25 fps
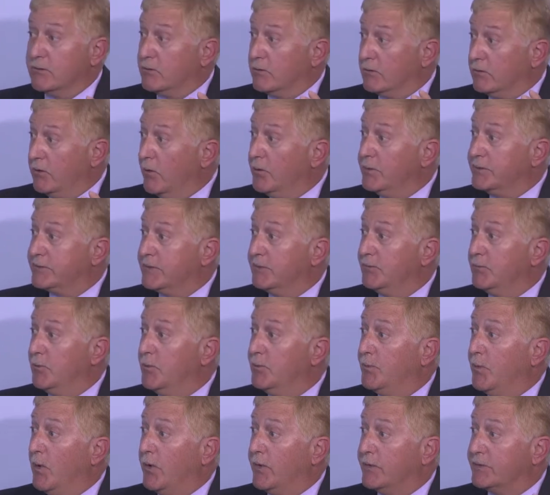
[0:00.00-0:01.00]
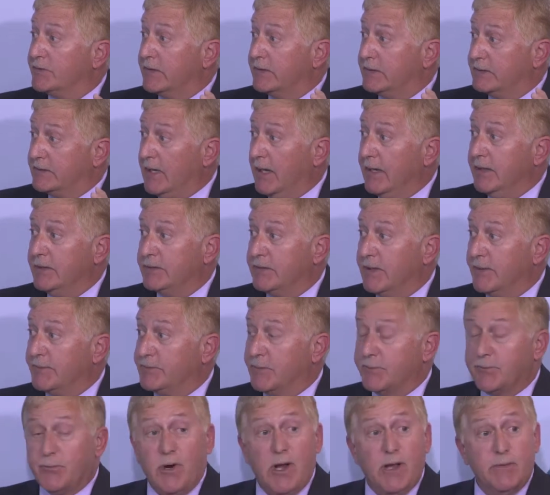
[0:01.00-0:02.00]
closed some loopholes and tightened up
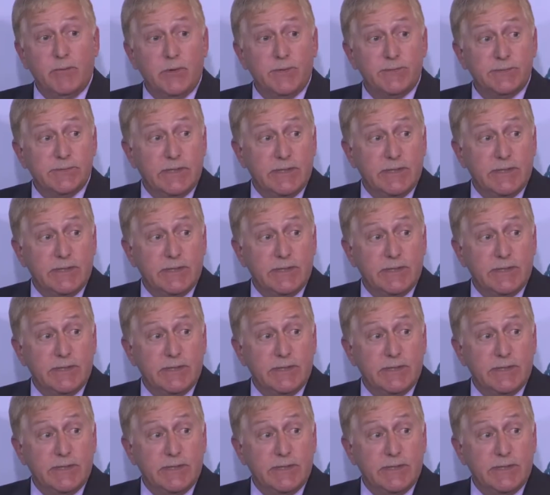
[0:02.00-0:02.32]
some problems